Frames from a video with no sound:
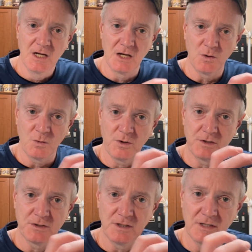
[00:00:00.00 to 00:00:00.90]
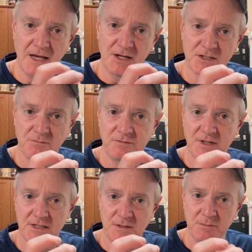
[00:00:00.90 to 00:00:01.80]
in order to allow some
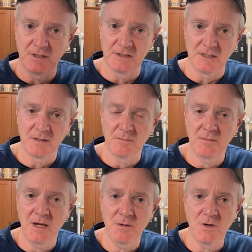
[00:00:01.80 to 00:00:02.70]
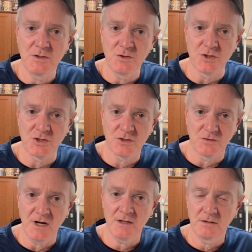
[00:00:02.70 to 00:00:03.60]
flexibility. It may reduce
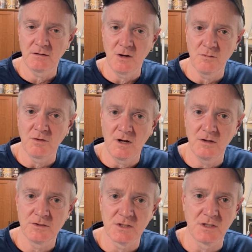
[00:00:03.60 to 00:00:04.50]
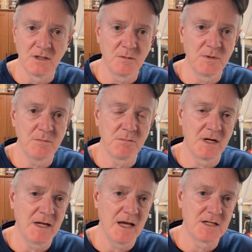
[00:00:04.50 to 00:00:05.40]
strength overall just a little bit, but
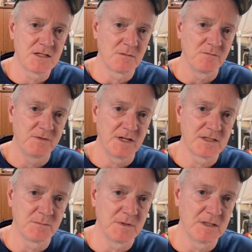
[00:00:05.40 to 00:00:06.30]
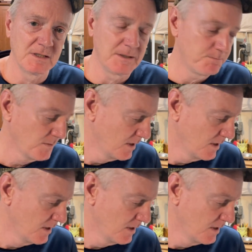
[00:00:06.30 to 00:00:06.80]
it adds some flexibility.